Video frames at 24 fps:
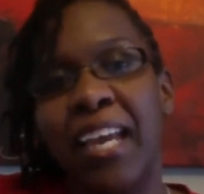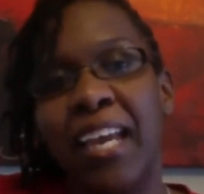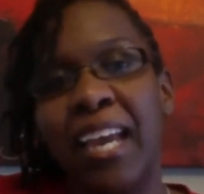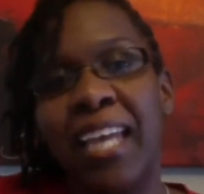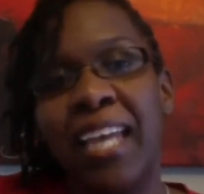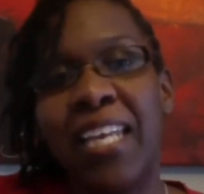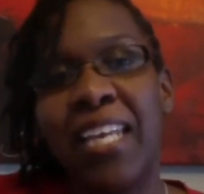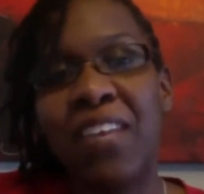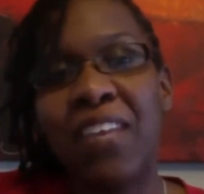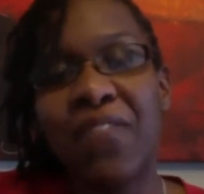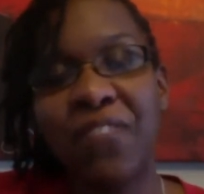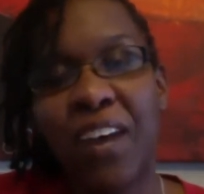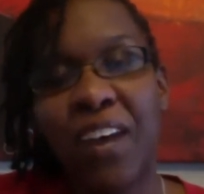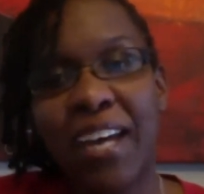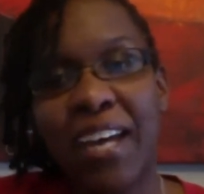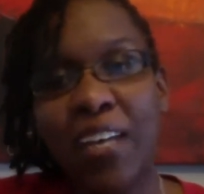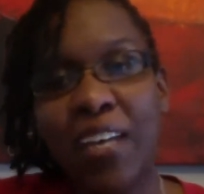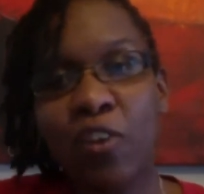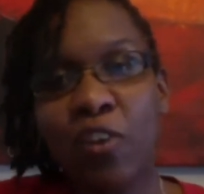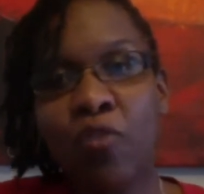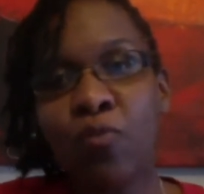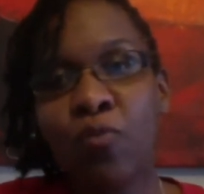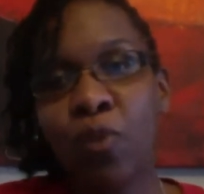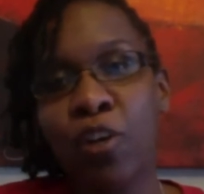Any
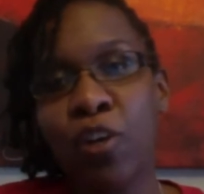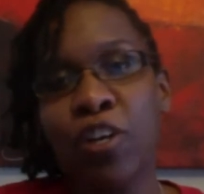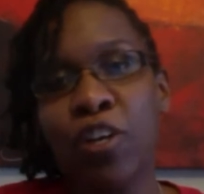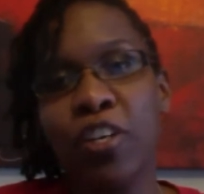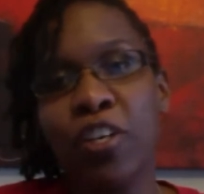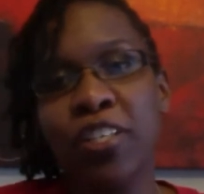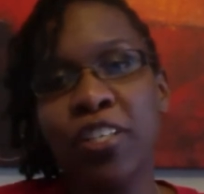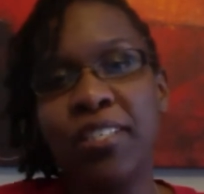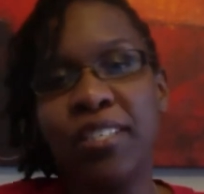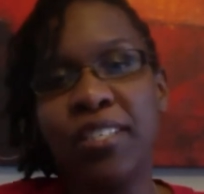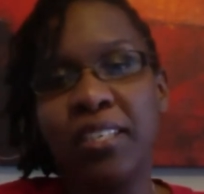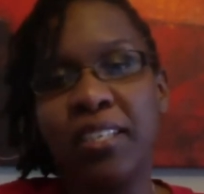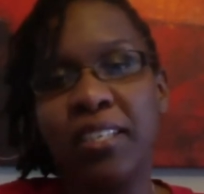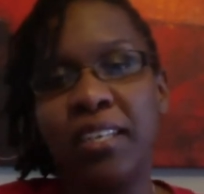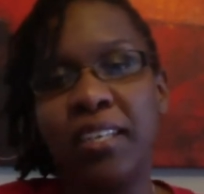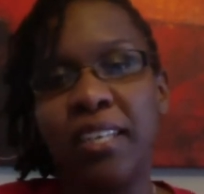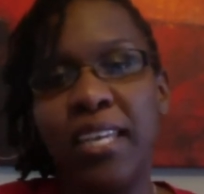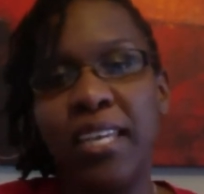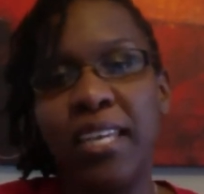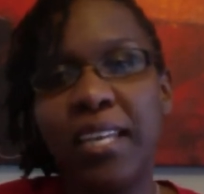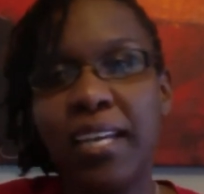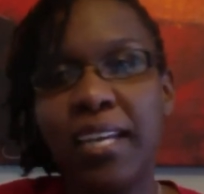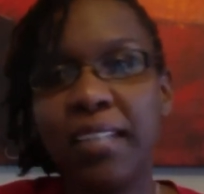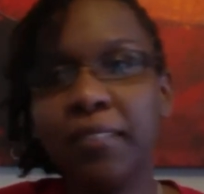final words,
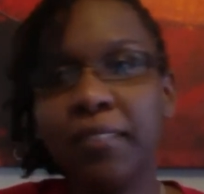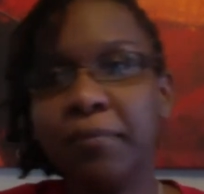Nina?